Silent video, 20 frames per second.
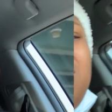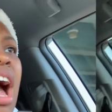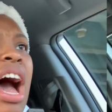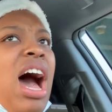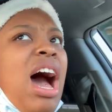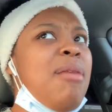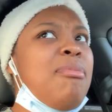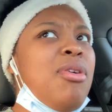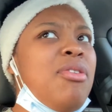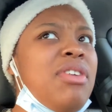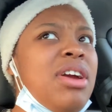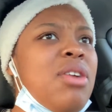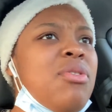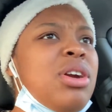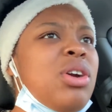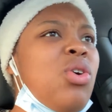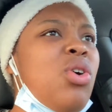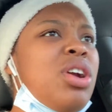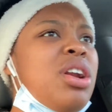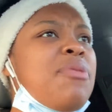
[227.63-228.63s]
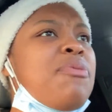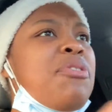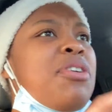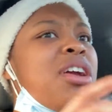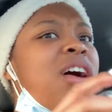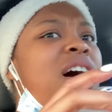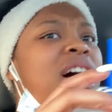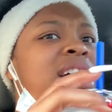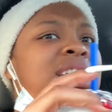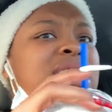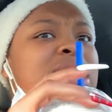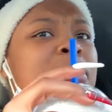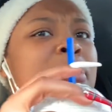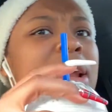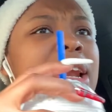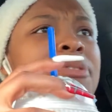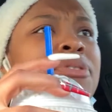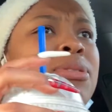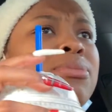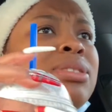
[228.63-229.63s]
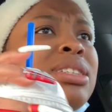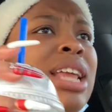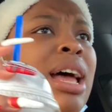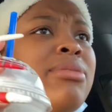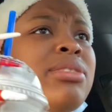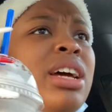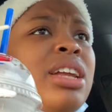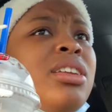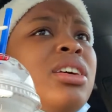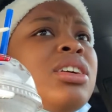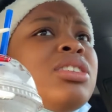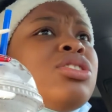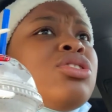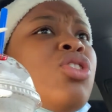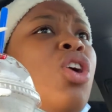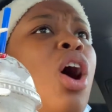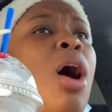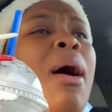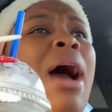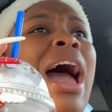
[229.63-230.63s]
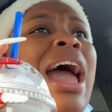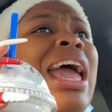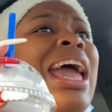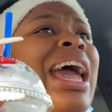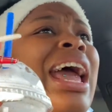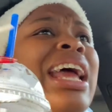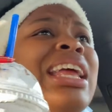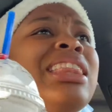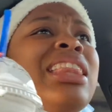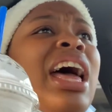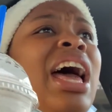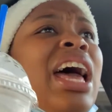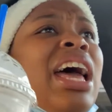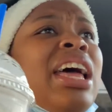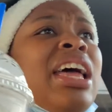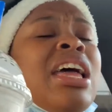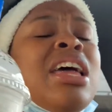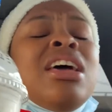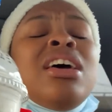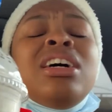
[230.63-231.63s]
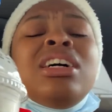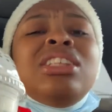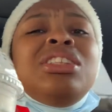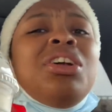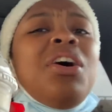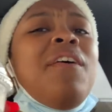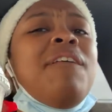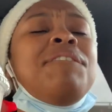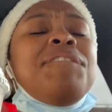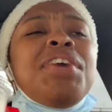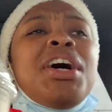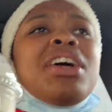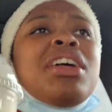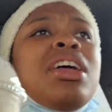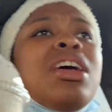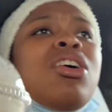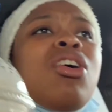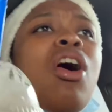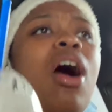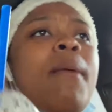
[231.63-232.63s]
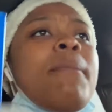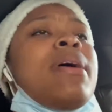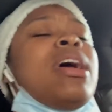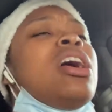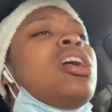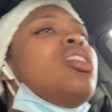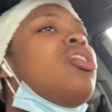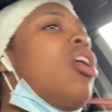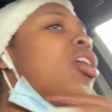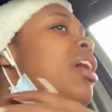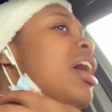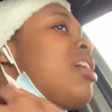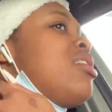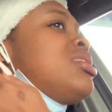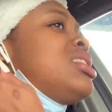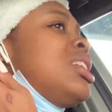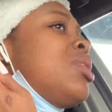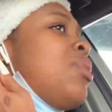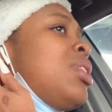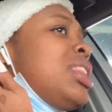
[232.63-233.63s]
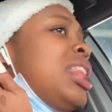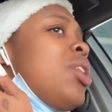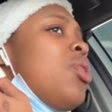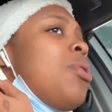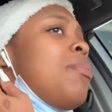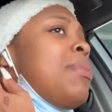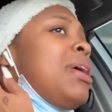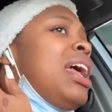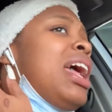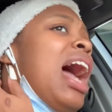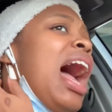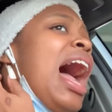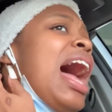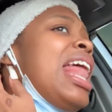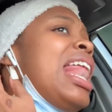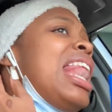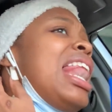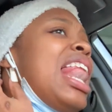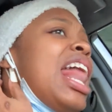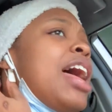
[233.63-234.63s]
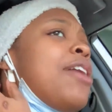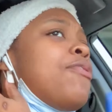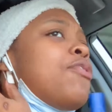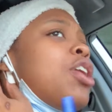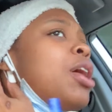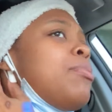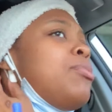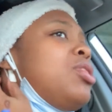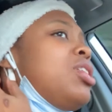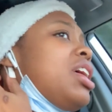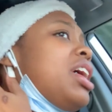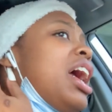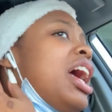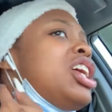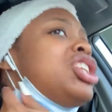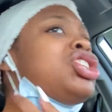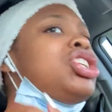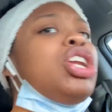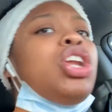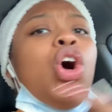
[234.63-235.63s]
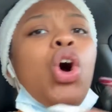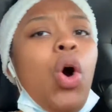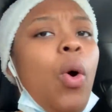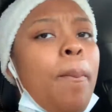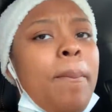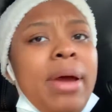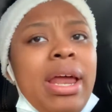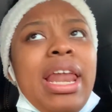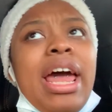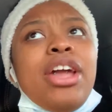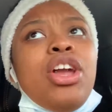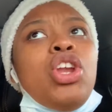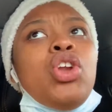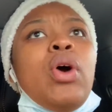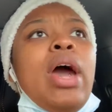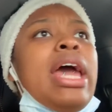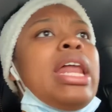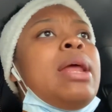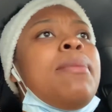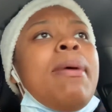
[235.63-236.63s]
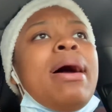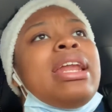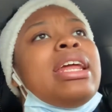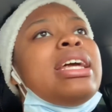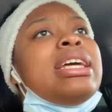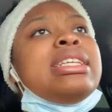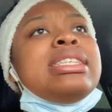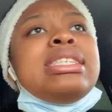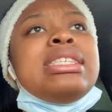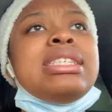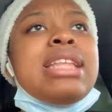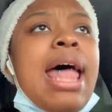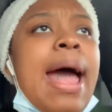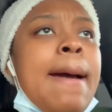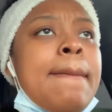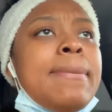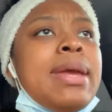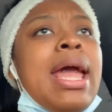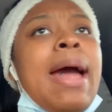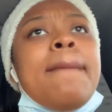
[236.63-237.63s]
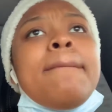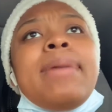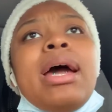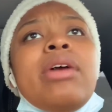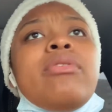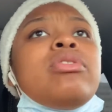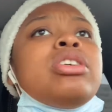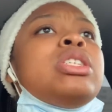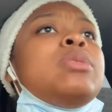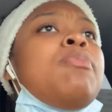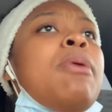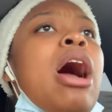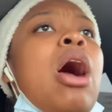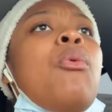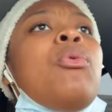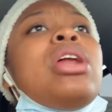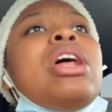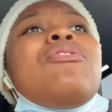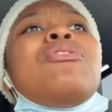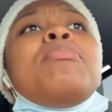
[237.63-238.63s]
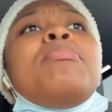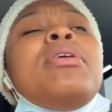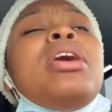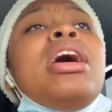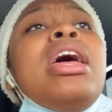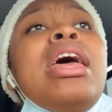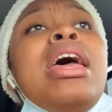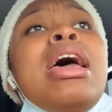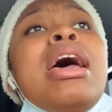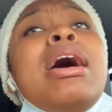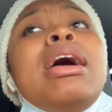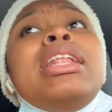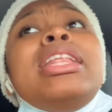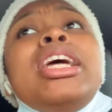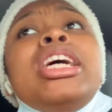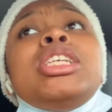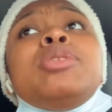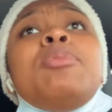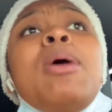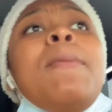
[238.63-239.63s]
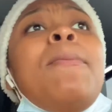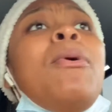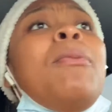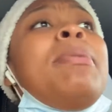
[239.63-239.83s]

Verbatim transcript: I'm over here recording for y'all, and somebody from Snapchat call. I hate that. Don't fucking call me. Okay, you see, one thing with me, I left communication open. Like, you know, anybody can snap me. I might respond, whatever. But these people